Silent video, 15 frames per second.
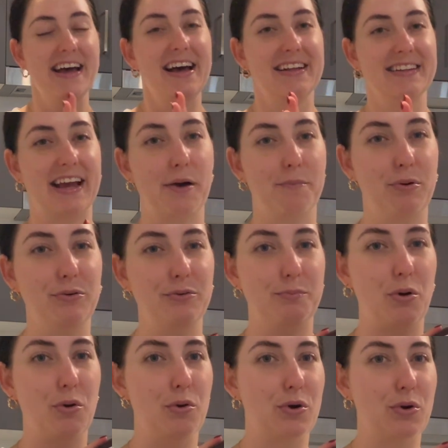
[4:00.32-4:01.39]
like a pulled
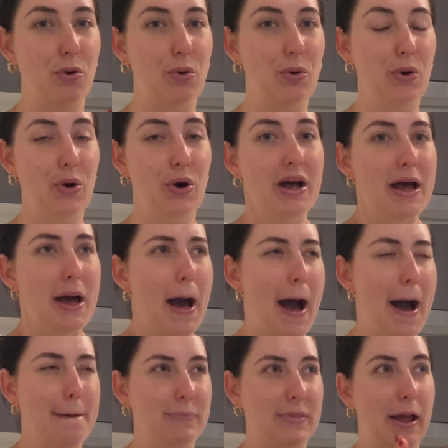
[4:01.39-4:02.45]
pork or
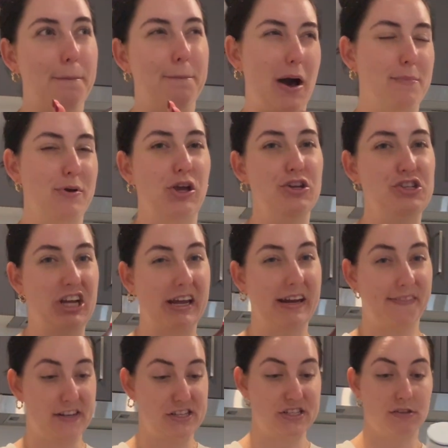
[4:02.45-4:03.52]
like a barbecue chicken in
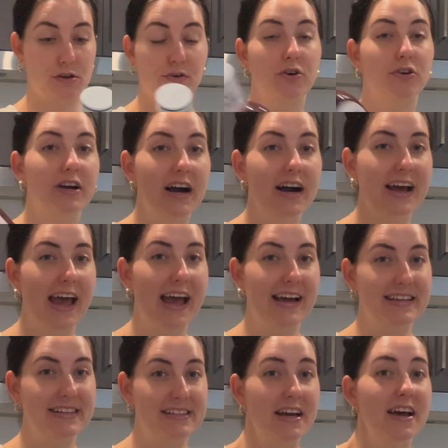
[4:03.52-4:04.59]
the slow cooker,
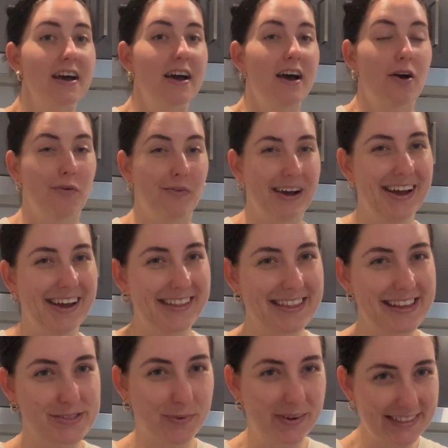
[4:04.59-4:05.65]
and
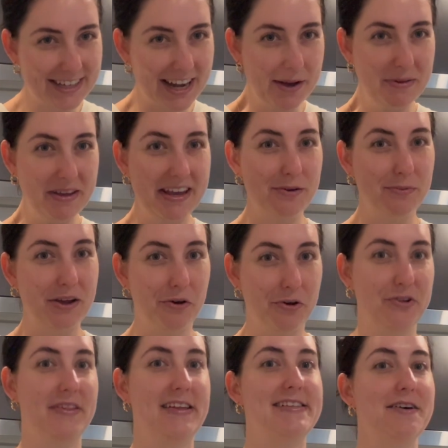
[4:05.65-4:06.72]
there's one time a year we go to
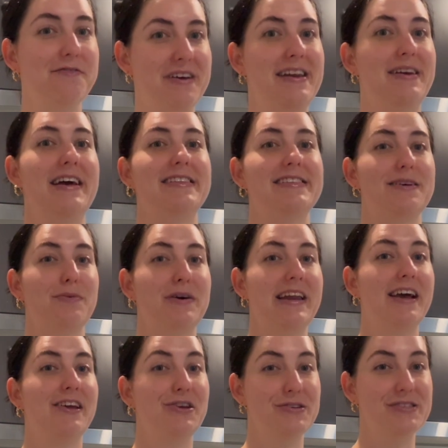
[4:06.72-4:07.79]
this event and someone
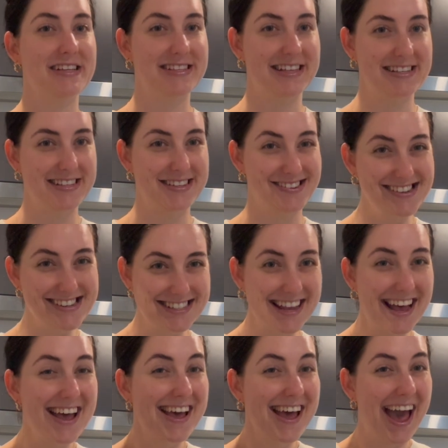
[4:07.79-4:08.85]
uses this sauce,
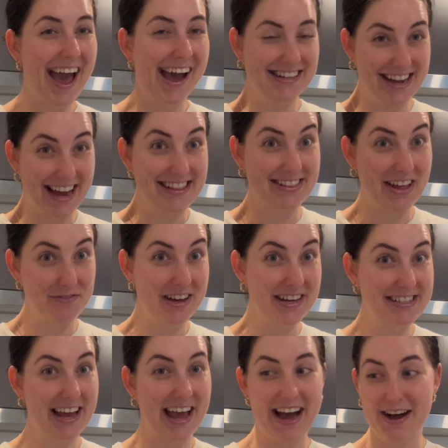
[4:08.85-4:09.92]
and I love it,
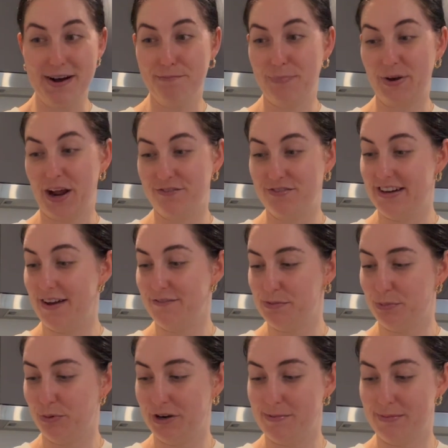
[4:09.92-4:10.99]
but I've never
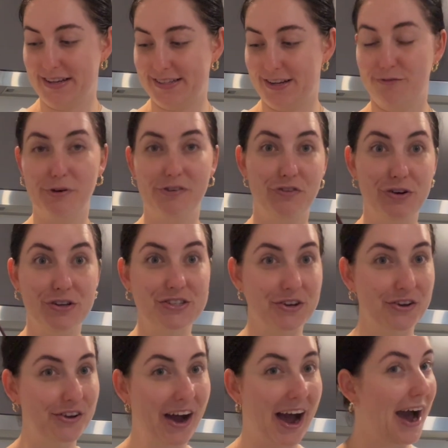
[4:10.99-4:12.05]
bought it myself before, so
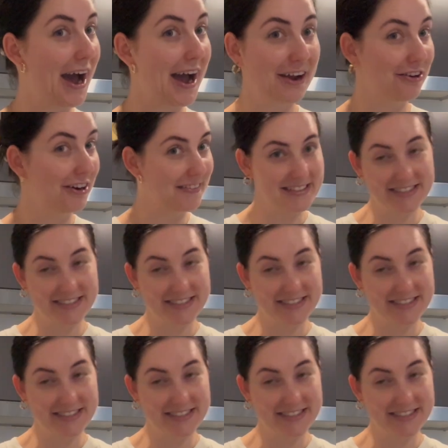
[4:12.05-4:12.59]
I got it this